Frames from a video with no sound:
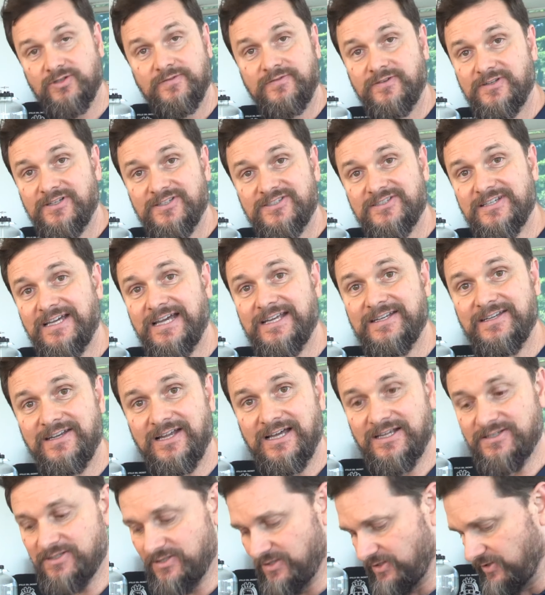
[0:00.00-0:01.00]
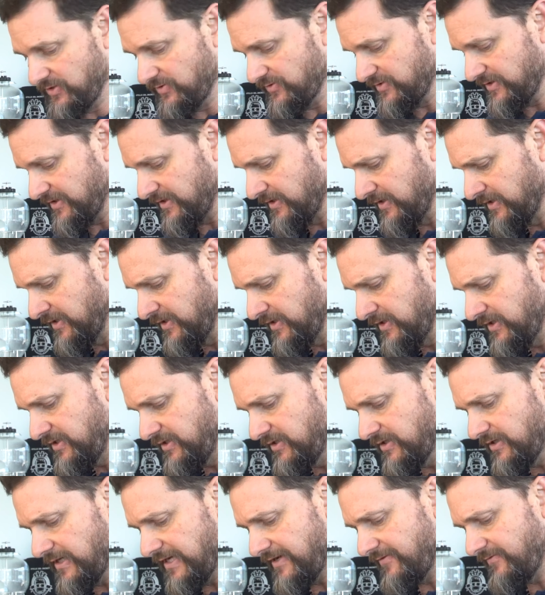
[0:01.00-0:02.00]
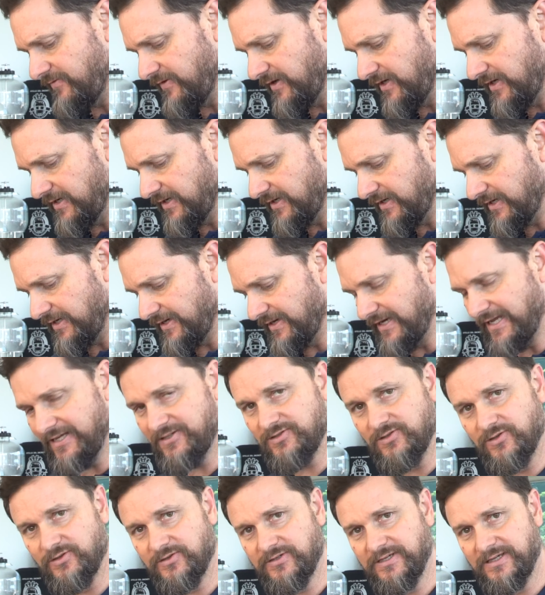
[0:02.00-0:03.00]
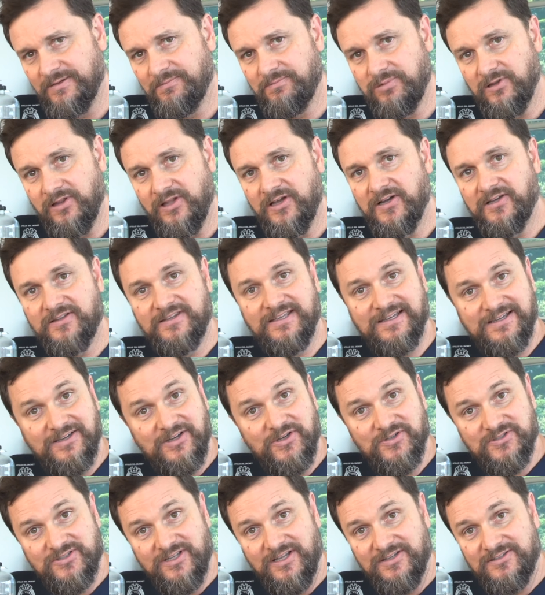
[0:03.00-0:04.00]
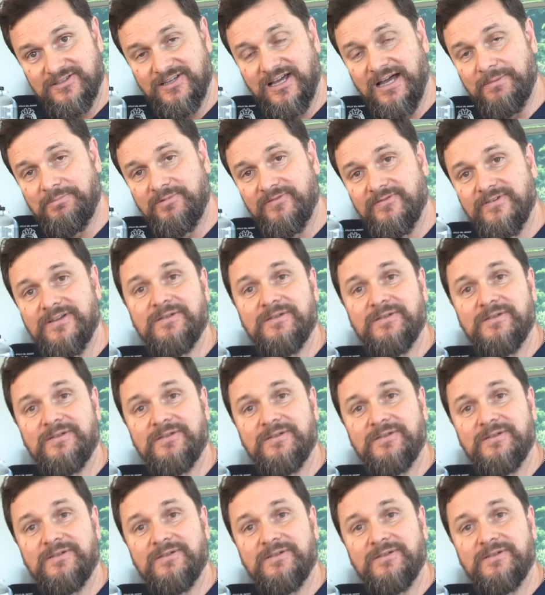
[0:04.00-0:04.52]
So if you decide not to use it, you have a nice looking plug that goes on top of